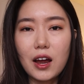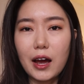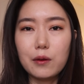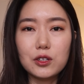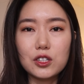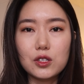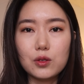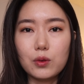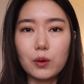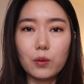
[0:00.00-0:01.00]
I would just
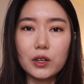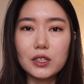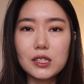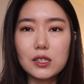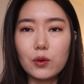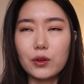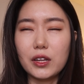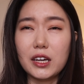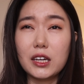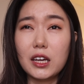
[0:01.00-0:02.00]
do it once, or
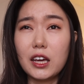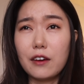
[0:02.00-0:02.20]
like